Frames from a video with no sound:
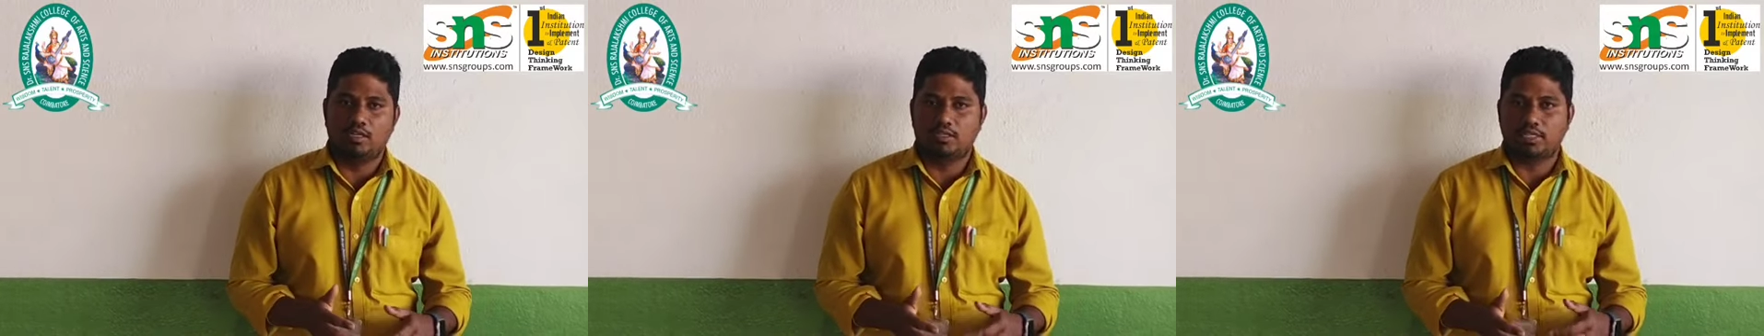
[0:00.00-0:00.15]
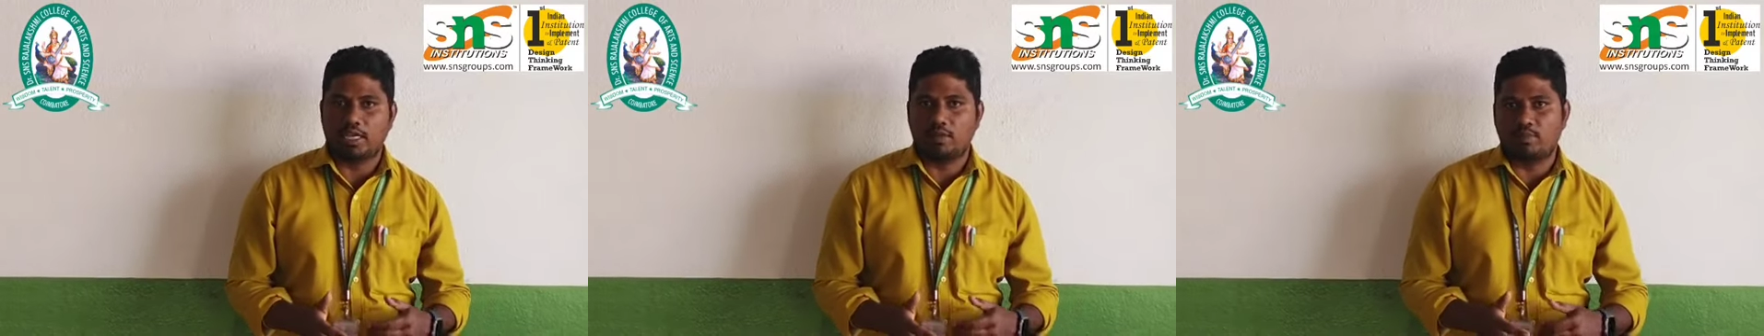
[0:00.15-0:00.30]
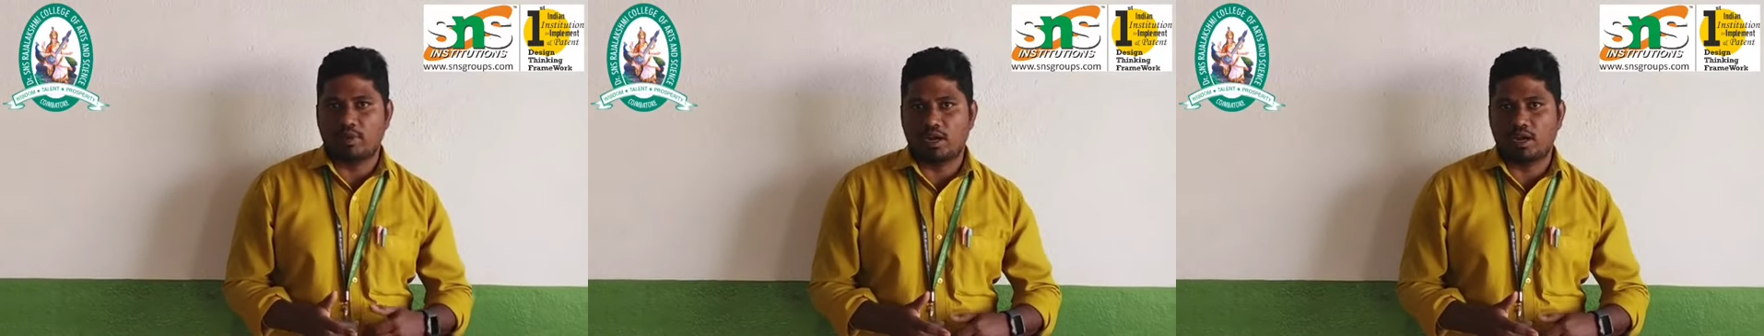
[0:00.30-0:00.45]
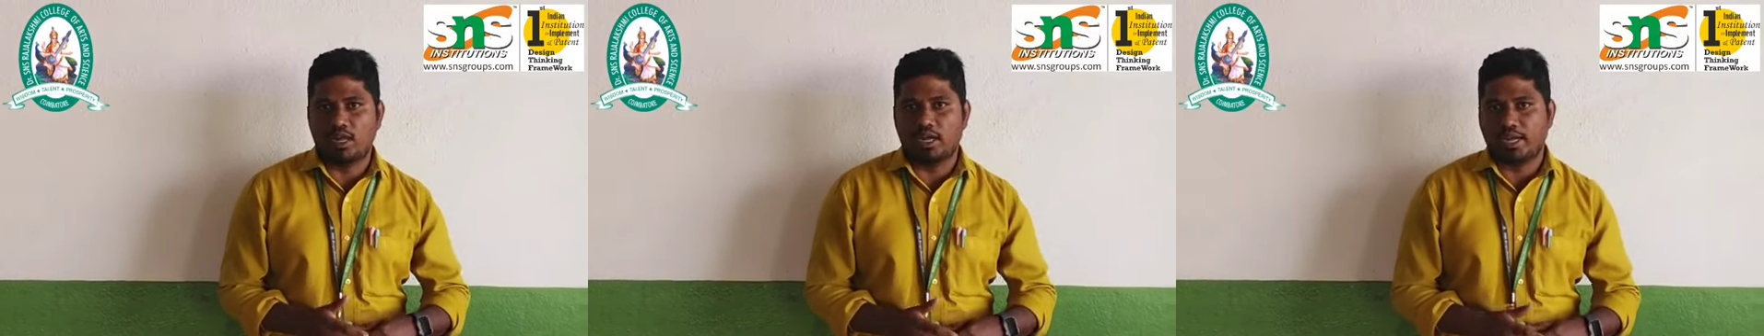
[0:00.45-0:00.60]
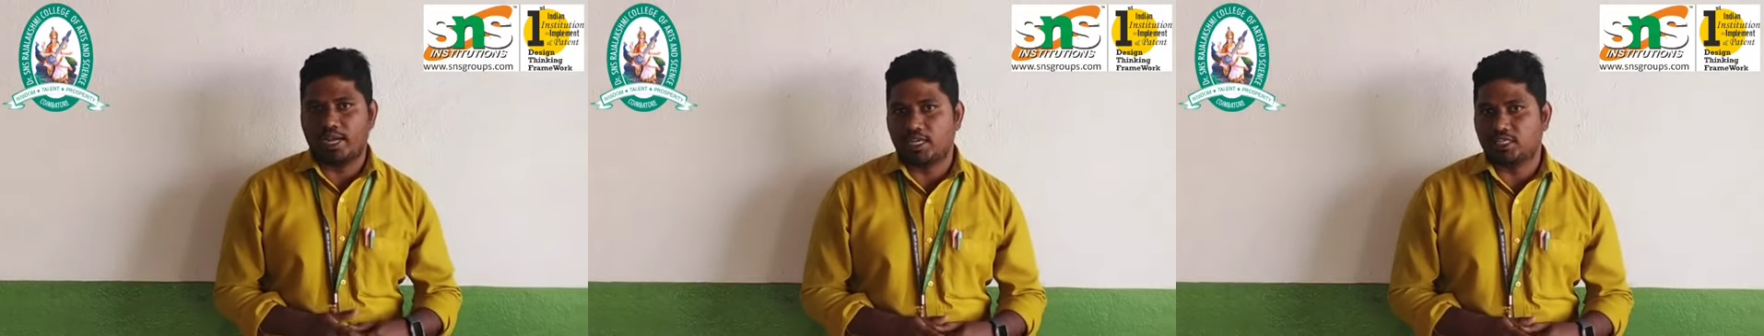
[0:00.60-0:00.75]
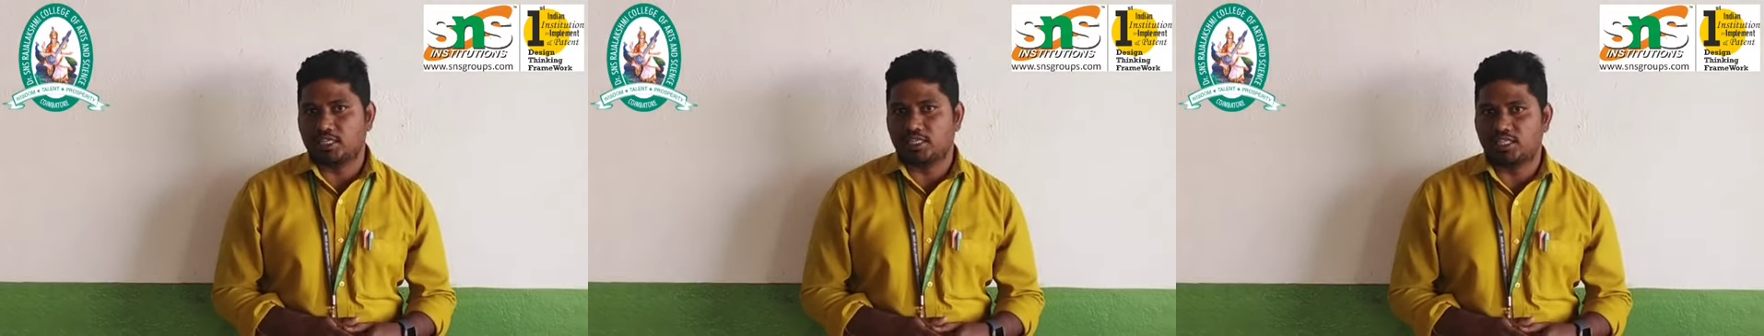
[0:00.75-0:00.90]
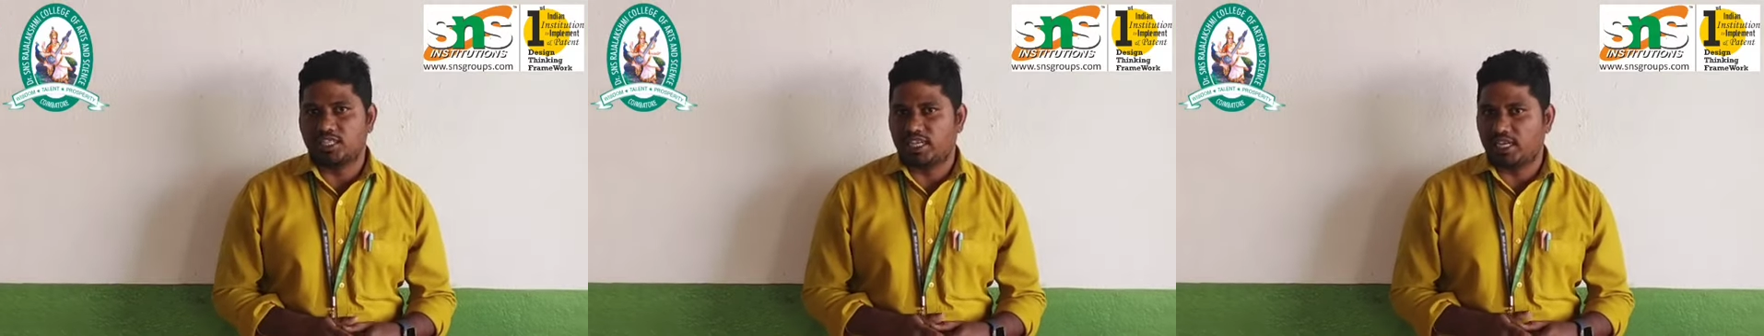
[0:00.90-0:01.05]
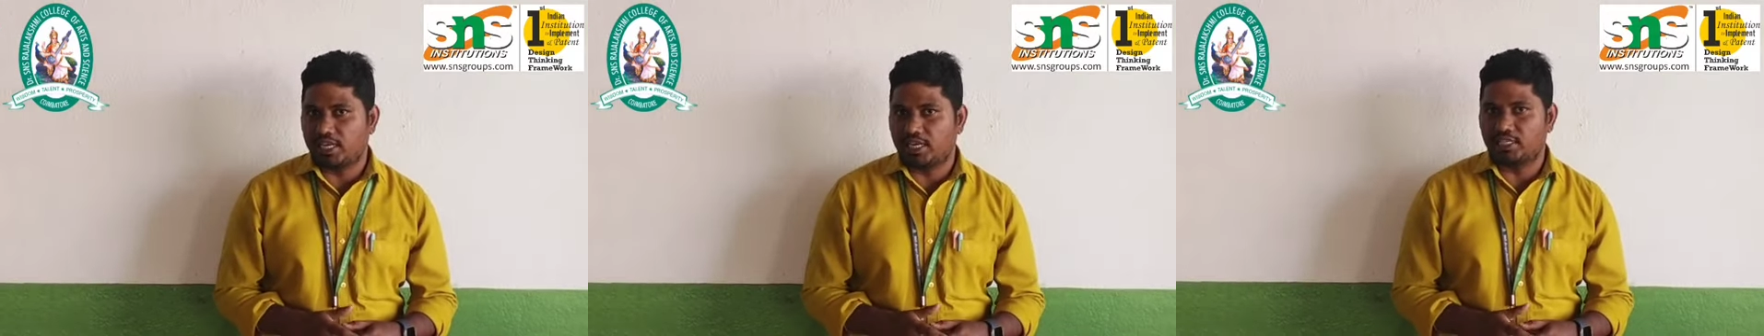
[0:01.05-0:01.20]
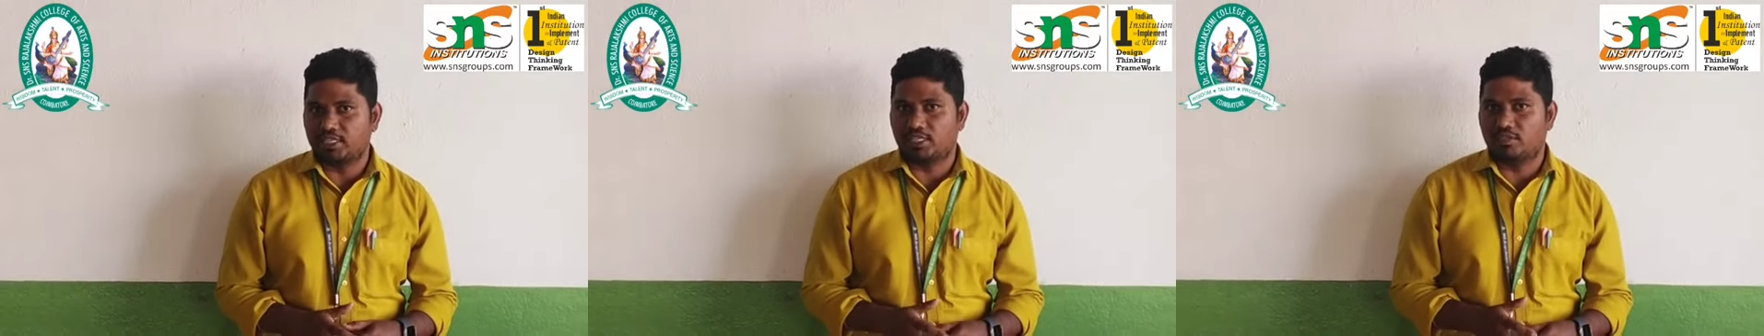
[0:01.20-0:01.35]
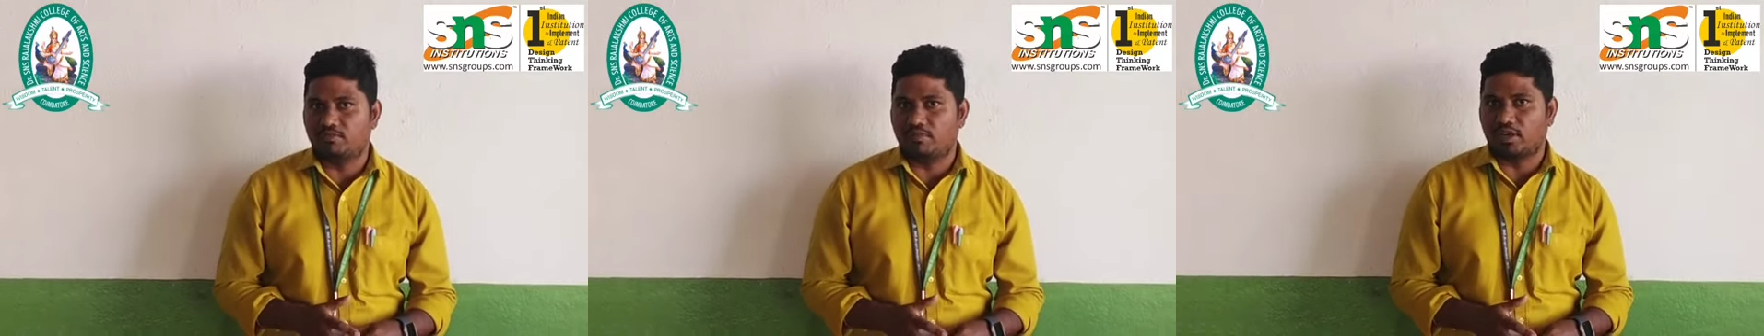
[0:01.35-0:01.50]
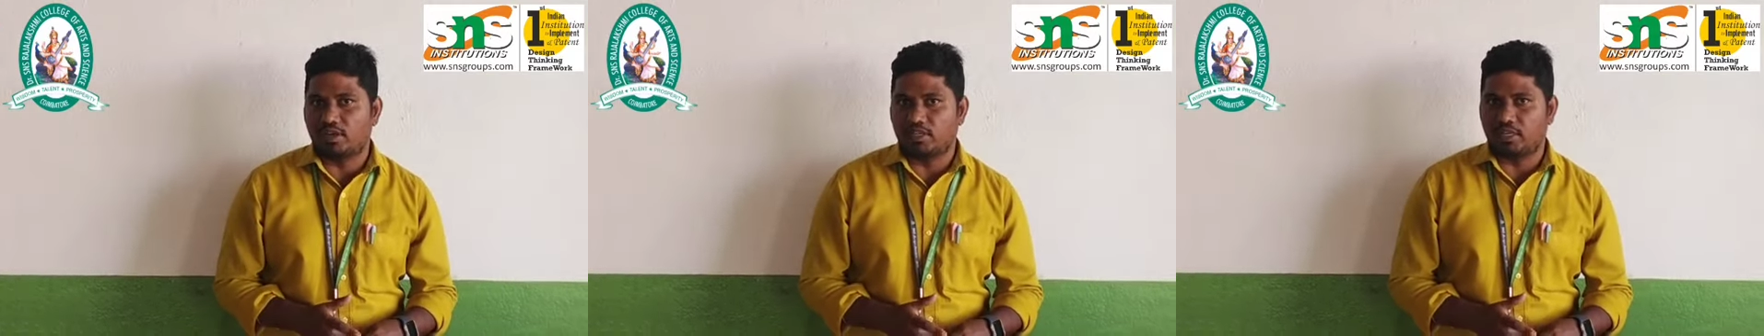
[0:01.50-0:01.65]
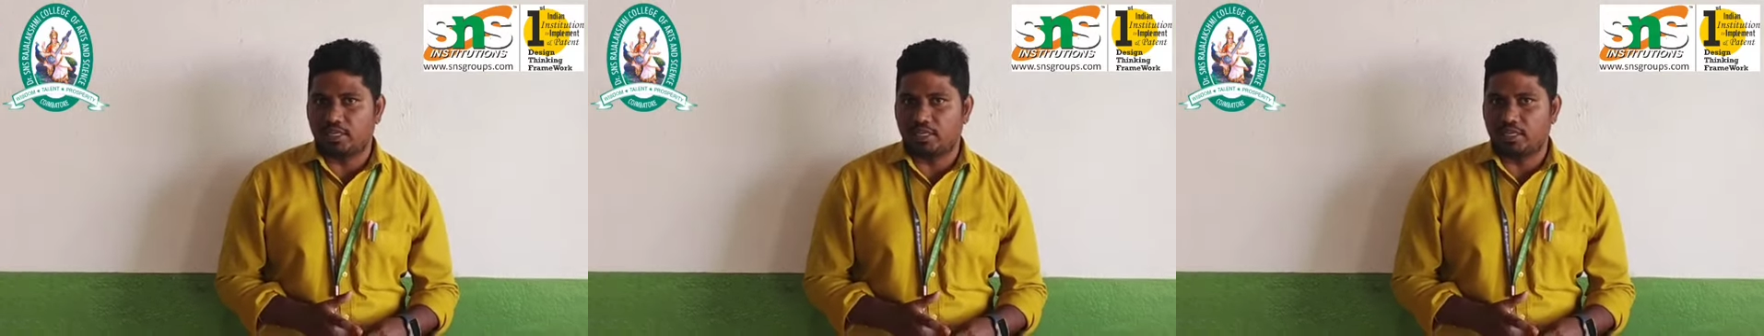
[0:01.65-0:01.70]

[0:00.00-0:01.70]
cyber law cases increasing for